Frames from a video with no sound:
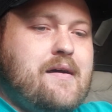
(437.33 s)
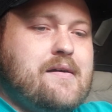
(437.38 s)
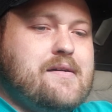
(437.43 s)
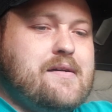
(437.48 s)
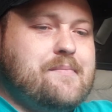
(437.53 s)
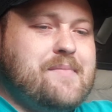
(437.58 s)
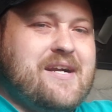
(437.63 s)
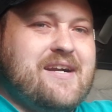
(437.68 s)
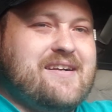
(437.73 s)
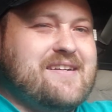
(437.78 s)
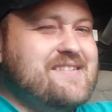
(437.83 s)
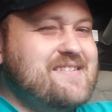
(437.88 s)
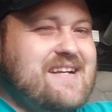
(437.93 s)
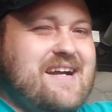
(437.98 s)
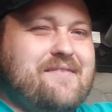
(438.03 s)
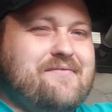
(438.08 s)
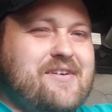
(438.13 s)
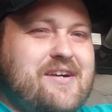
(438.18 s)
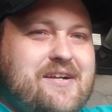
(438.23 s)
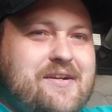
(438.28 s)
America's
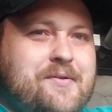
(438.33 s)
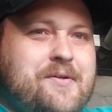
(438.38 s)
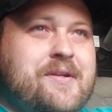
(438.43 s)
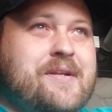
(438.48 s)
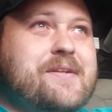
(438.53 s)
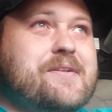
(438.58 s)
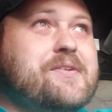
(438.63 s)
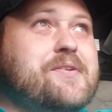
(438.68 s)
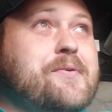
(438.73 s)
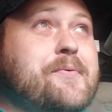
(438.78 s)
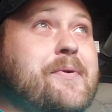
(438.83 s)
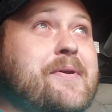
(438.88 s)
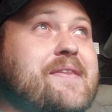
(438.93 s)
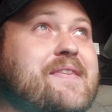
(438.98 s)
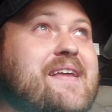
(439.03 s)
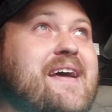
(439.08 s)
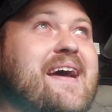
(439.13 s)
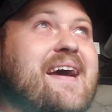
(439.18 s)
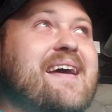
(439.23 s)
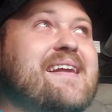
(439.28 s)
not very good at
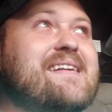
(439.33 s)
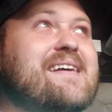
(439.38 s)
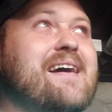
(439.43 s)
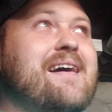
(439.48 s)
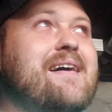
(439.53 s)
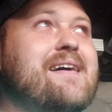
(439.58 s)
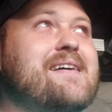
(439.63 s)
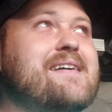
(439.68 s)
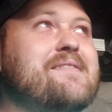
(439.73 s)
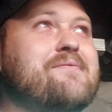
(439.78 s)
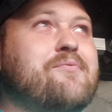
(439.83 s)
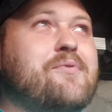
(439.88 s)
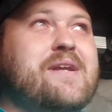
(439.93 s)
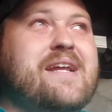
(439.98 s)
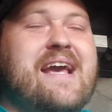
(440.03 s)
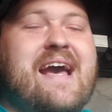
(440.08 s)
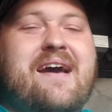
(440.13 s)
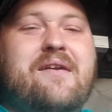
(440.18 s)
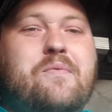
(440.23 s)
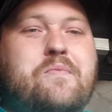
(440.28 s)
doing that. If we
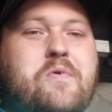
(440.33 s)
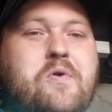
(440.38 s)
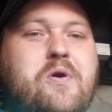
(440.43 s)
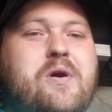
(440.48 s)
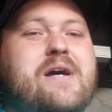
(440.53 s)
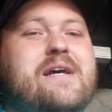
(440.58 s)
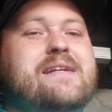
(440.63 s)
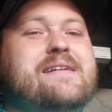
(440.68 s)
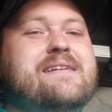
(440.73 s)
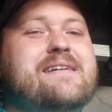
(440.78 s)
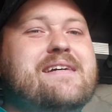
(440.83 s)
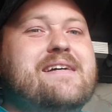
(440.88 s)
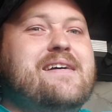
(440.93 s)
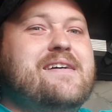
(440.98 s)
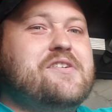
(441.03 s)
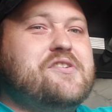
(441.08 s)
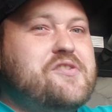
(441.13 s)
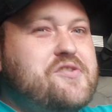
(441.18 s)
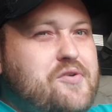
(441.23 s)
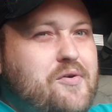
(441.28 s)
had one
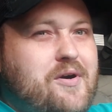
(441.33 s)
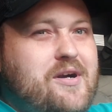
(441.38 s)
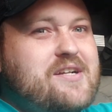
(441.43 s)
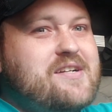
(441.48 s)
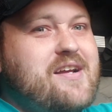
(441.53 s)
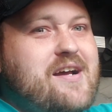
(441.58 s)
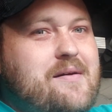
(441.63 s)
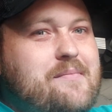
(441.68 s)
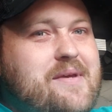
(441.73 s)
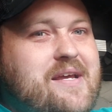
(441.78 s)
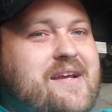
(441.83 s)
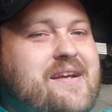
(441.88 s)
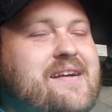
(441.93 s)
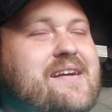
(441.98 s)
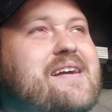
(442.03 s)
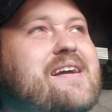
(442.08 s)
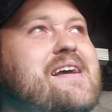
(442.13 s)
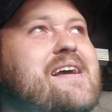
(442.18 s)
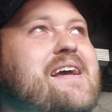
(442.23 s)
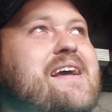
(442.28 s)
shortcoming,
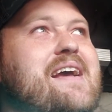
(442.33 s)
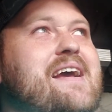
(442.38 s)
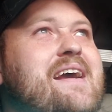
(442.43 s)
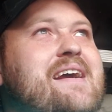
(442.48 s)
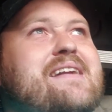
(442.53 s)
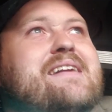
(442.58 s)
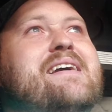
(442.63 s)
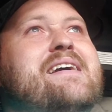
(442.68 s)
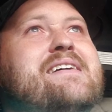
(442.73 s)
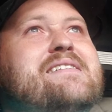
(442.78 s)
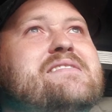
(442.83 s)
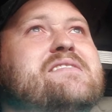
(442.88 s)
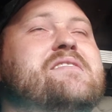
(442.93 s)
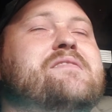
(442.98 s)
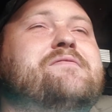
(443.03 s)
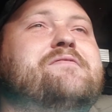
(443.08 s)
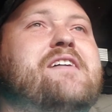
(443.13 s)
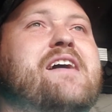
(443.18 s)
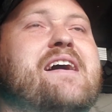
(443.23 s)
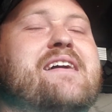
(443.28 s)
it is the
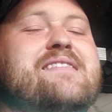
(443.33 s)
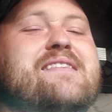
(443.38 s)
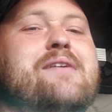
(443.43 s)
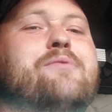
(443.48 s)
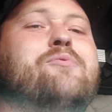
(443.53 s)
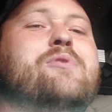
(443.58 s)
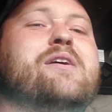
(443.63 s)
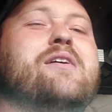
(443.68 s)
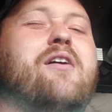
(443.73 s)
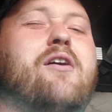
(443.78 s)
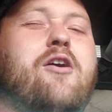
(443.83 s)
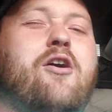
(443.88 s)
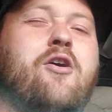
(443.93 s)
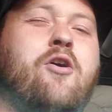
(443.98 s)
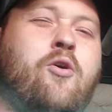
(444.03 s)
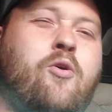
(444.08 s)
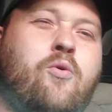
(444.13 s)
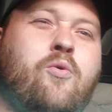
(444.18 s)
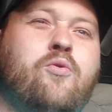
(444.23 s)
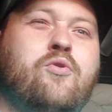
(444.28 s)
fact that we
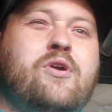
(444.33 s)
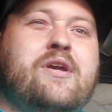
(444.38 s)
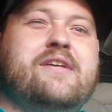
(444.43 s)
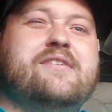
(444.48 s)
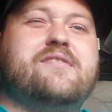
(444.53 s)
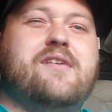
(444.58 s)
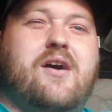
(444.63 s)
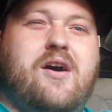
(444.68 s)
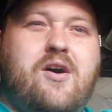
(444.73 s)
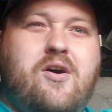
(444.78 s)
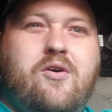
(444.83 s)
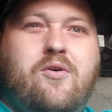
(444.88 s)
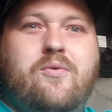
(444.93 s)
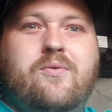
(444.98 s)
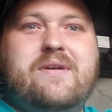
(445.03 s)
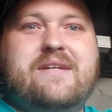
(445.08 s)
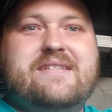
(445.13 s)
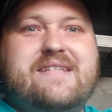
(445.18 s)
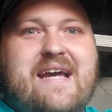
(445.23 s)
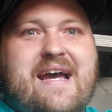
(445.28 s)

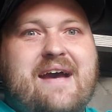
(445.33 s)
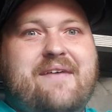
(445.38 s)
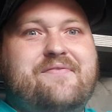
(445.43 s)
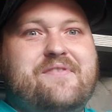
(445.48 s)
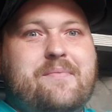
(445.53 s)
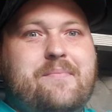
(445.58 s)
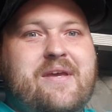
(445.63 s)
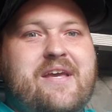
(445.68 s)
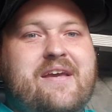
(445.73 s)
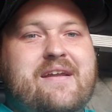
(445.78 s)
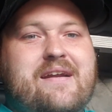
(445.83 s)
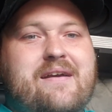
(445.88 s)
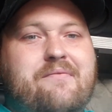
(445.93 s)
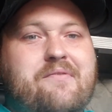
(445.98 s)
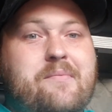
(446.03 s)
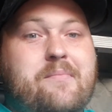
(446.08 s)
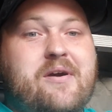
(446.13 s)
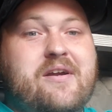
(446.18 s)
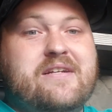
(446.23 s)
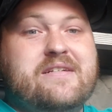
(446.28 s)
always have to be in
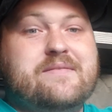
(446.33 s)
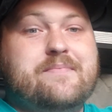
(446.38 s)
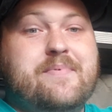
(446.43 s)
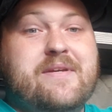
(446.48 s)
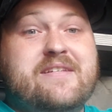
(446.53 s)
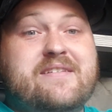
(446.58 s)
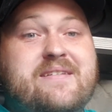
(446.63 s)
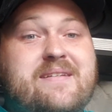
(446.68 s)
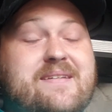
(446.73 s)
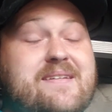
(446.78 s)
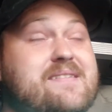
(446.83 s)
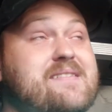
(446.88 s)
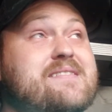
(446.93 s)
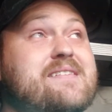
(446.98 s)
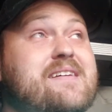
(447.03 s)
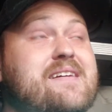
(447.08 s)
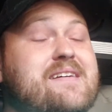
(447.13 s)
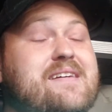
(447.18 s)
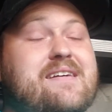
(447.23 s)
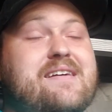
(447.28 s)
everybody's business,
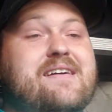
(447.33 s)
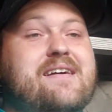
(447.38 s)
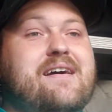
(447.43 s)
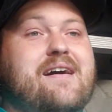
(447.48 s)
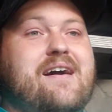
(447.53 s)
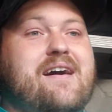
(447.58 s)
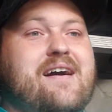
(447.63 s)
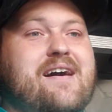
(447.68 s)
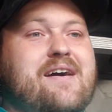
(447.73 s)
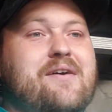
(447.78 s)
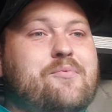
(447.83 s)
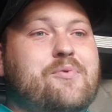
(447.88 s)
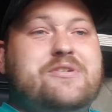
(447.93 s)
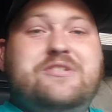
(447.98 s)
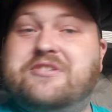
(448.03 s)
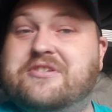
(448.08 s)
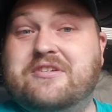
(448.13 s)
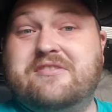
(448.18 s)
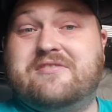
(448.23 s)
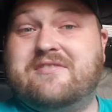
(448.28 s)

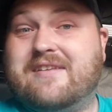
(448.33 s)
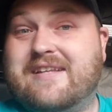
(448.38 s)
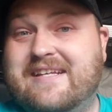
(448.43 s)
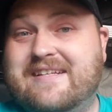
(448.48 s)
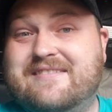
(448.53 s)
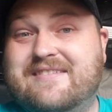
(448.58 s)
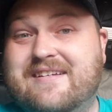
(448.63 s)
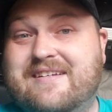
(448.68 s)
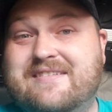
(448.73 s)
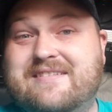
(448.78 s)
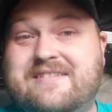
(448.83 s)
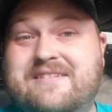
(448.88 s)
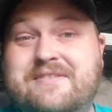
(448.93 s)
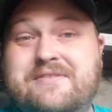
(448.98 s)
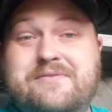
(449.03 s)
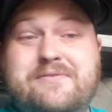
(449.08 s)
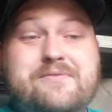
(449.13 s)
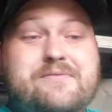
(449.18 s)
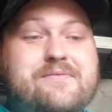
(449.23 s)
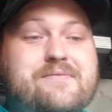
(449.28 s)
which just leads us
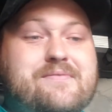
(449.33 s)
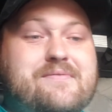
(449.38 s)
to